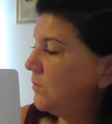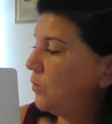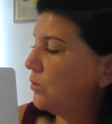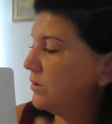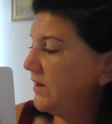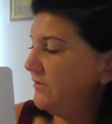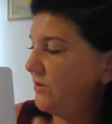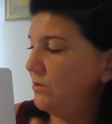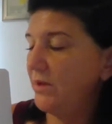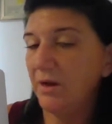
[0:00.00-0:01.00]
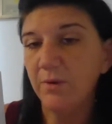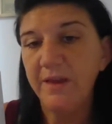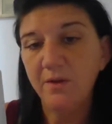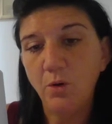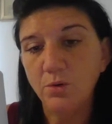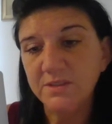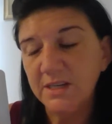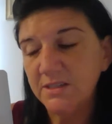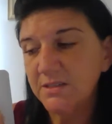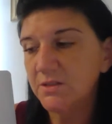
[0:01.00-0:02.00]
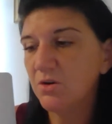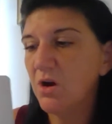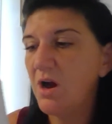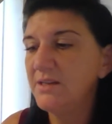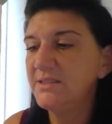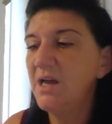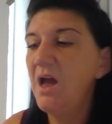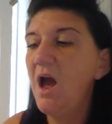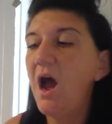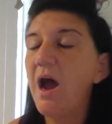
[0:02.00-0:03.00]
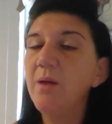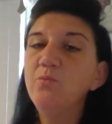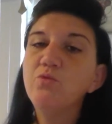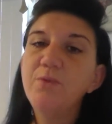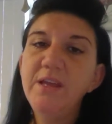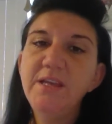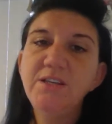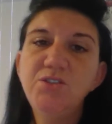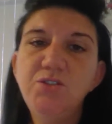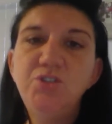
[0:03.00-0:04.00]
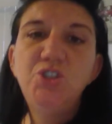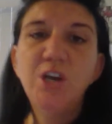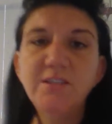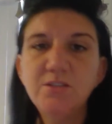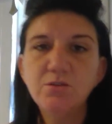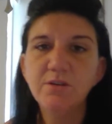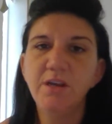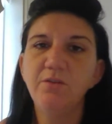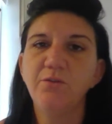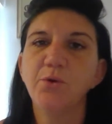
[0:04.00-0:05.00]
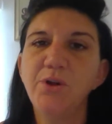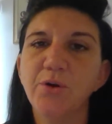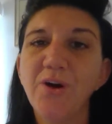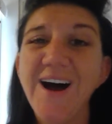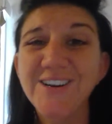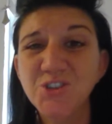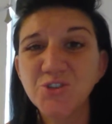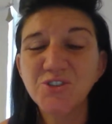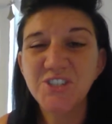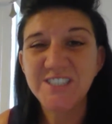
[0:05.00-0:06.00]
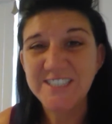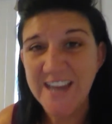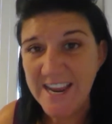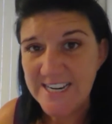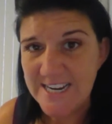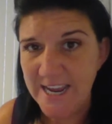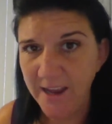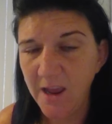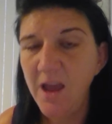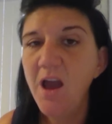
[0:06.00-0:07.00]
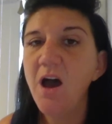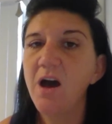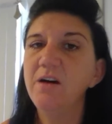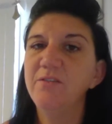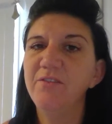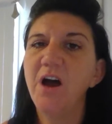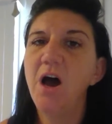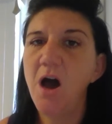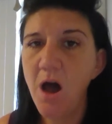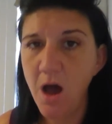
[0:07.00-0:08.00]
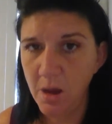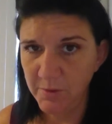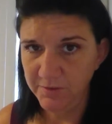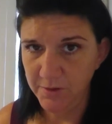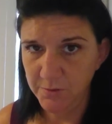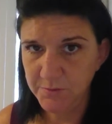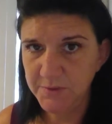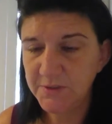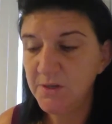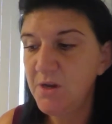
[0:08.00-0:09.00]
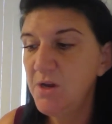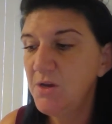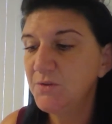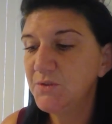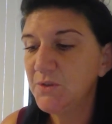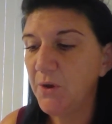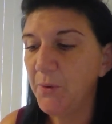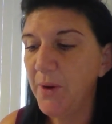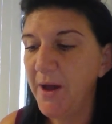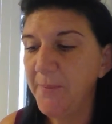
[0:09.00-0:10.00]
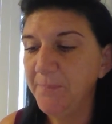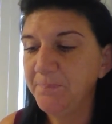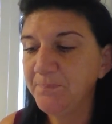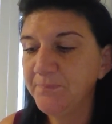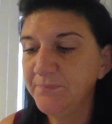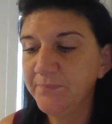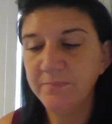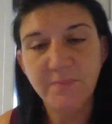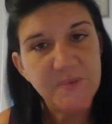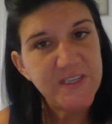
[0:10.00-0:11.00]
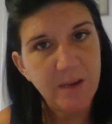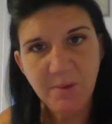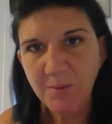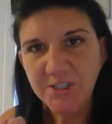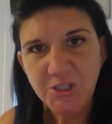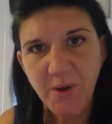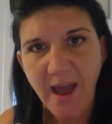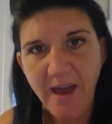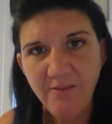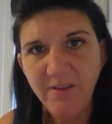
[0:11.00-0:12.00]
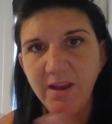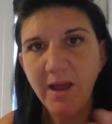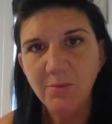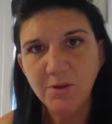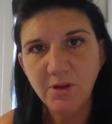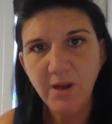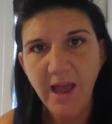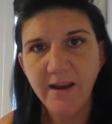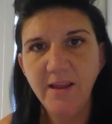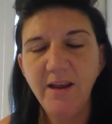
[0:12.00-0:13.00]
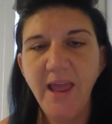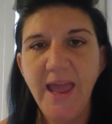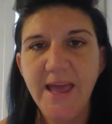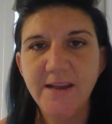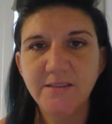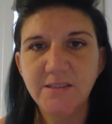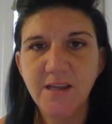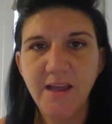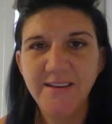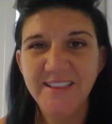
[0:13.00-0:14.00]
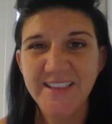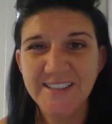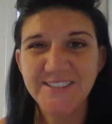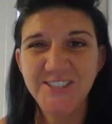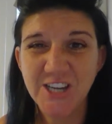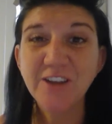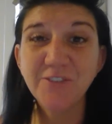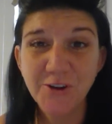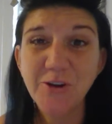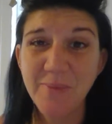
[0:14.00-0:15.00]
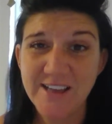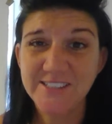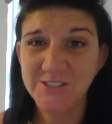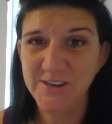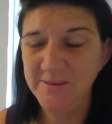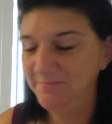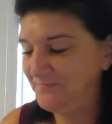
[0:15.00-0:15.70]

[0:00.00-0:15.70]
or if you like write the whole sentence across, I'm really just looking for your understanding of homophones. So send me what you have and I will look at it and check for your mastery.